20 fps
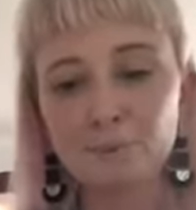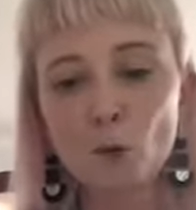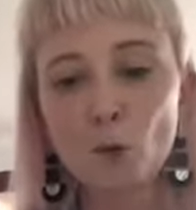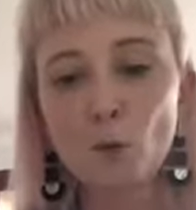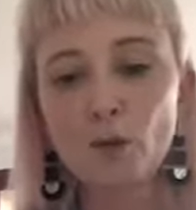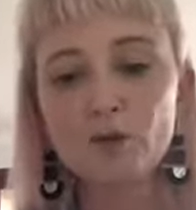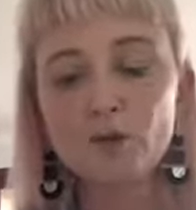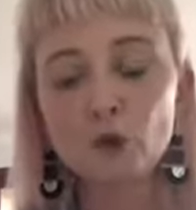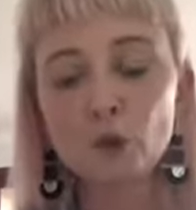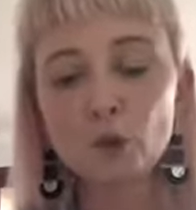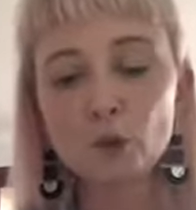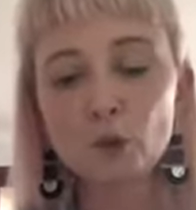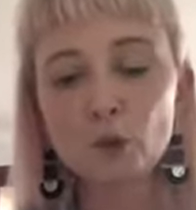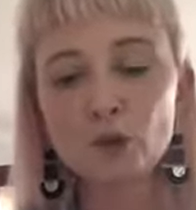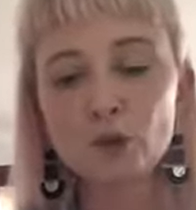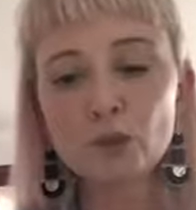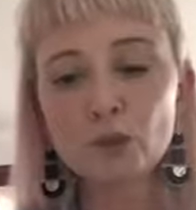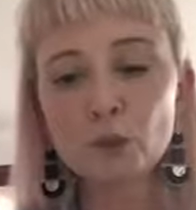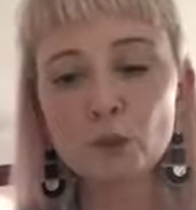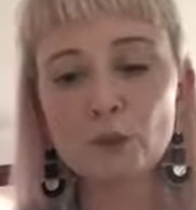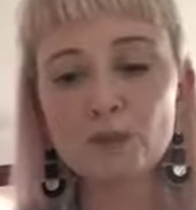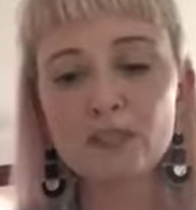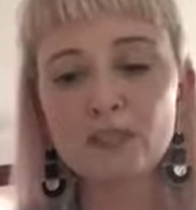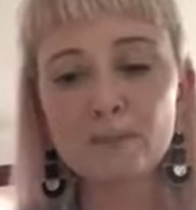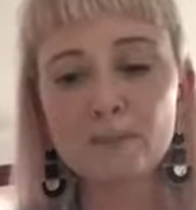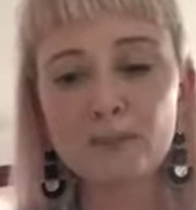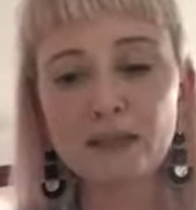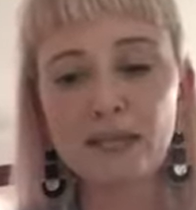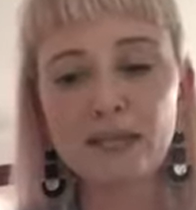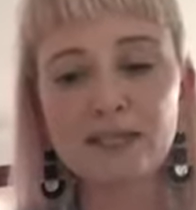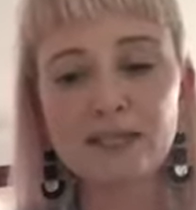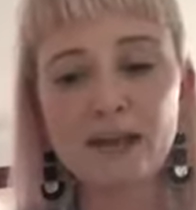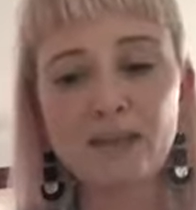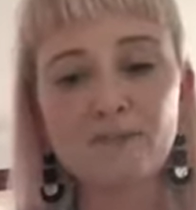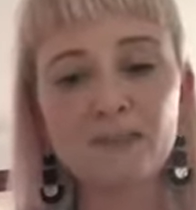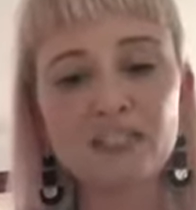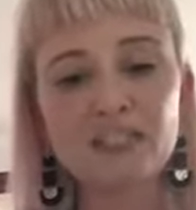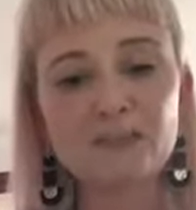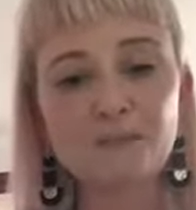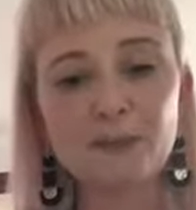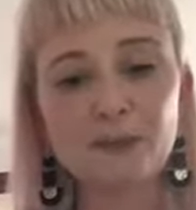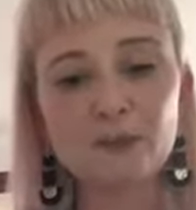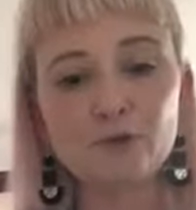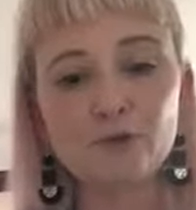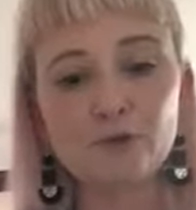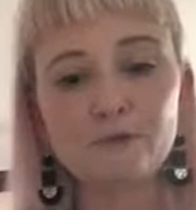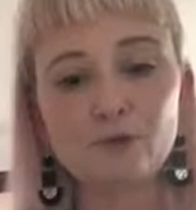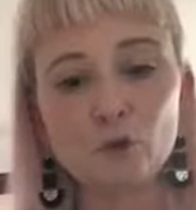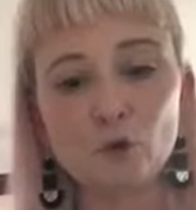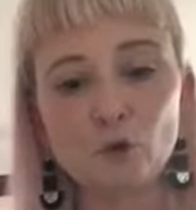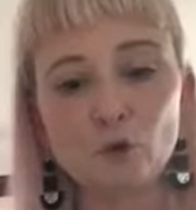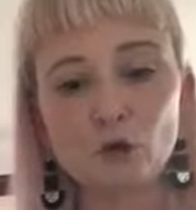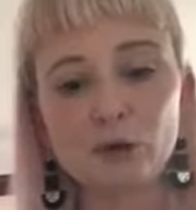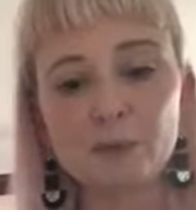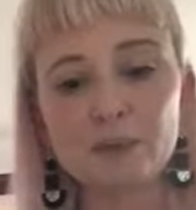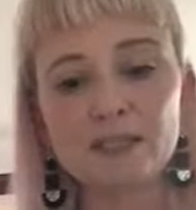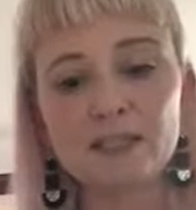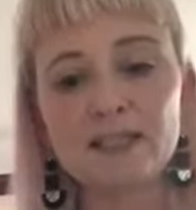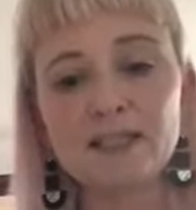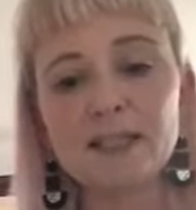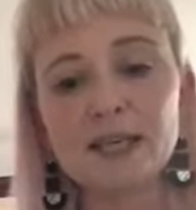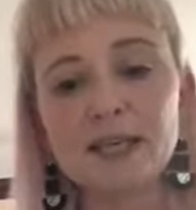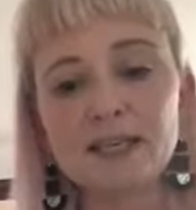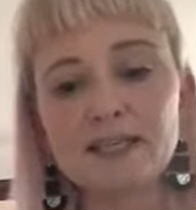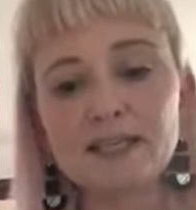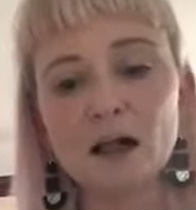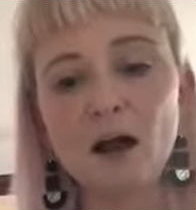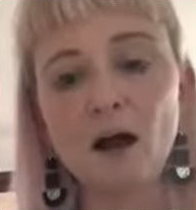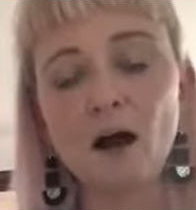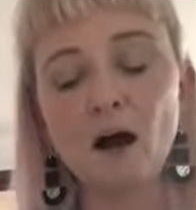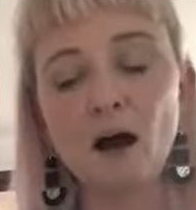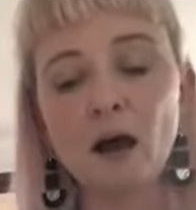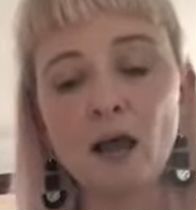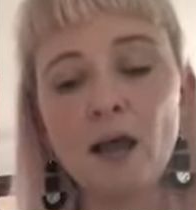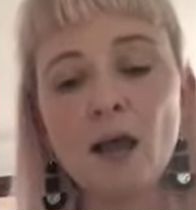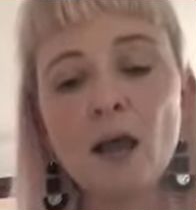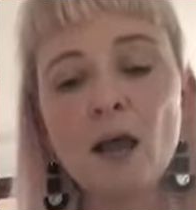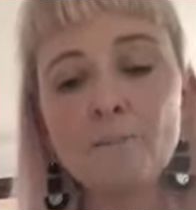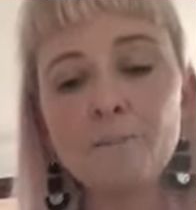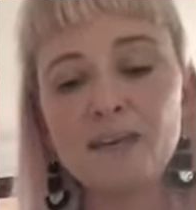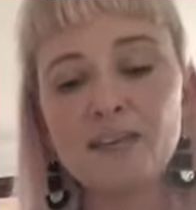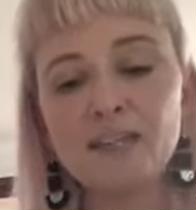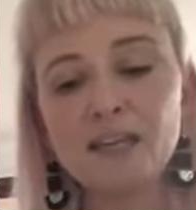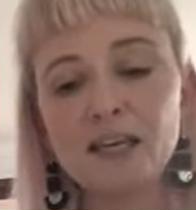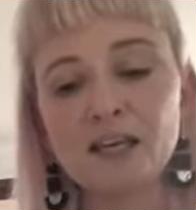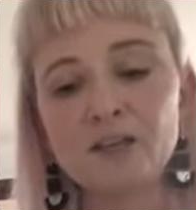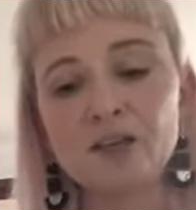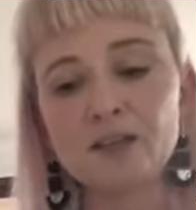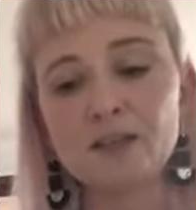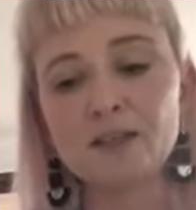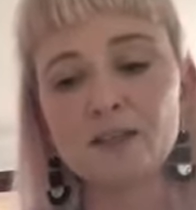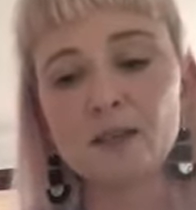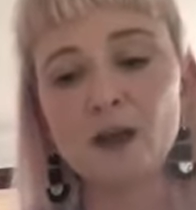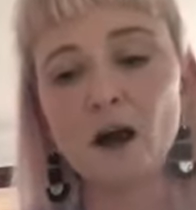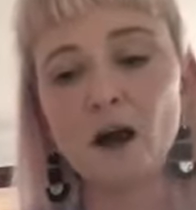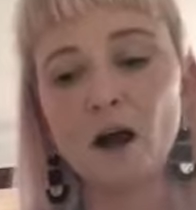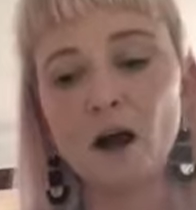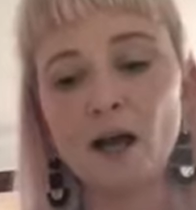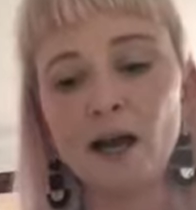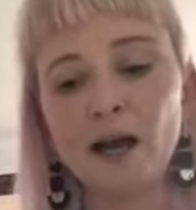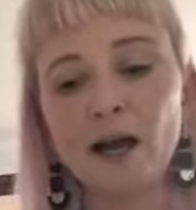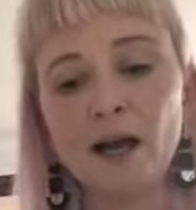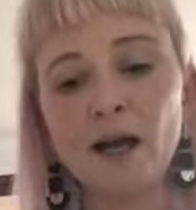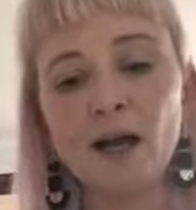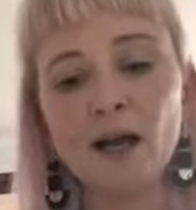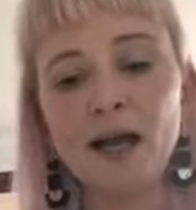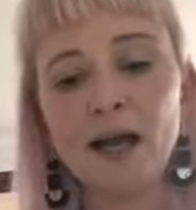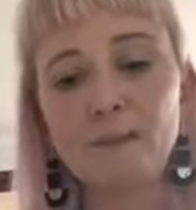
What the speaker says: When the two schools compete at the Spindrift tournament, stakes are high, but tensions are higher.